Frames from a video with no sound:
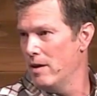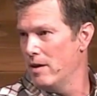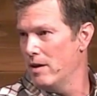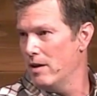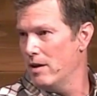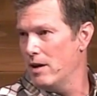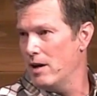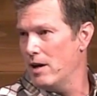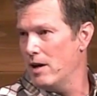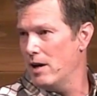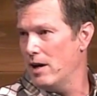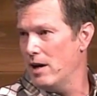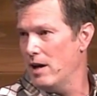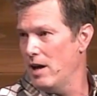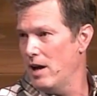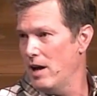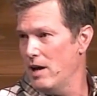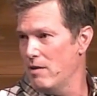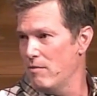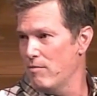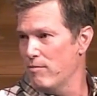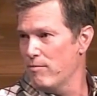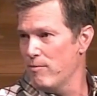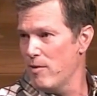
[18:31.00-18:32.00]
Uh, I, I,
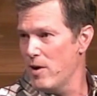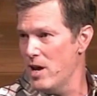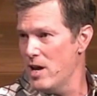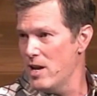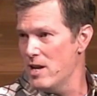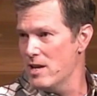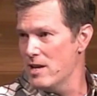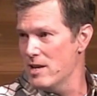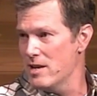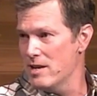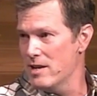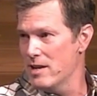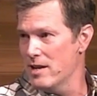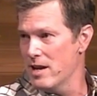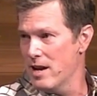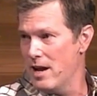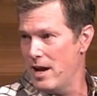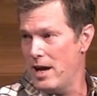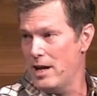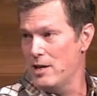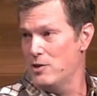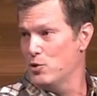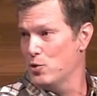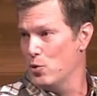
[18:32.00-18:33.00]
had a friend in, in
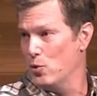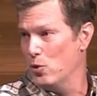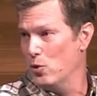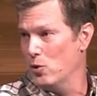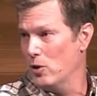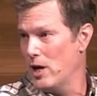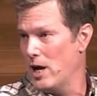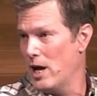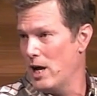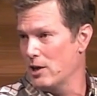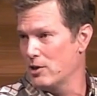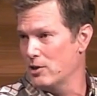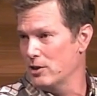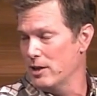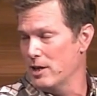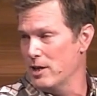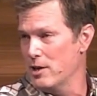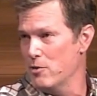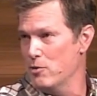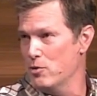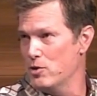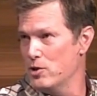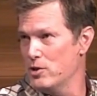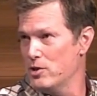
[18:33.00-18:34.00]
high school, actually,
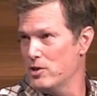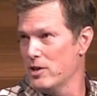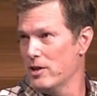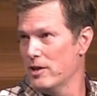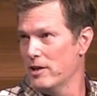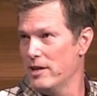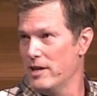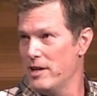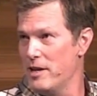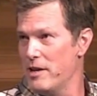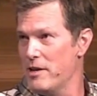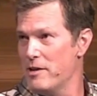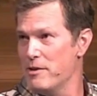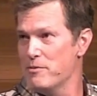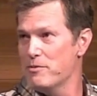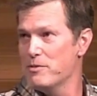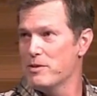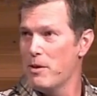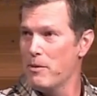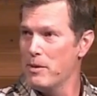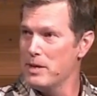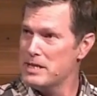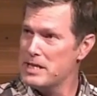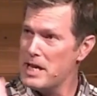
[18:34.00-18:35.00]
who just, he, would
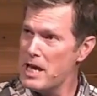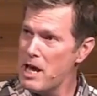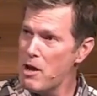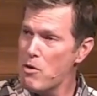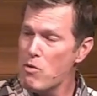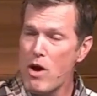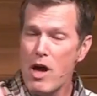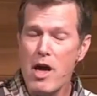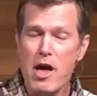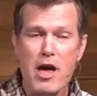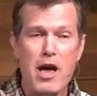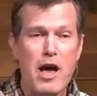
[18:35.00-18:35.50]
tell me, Dan,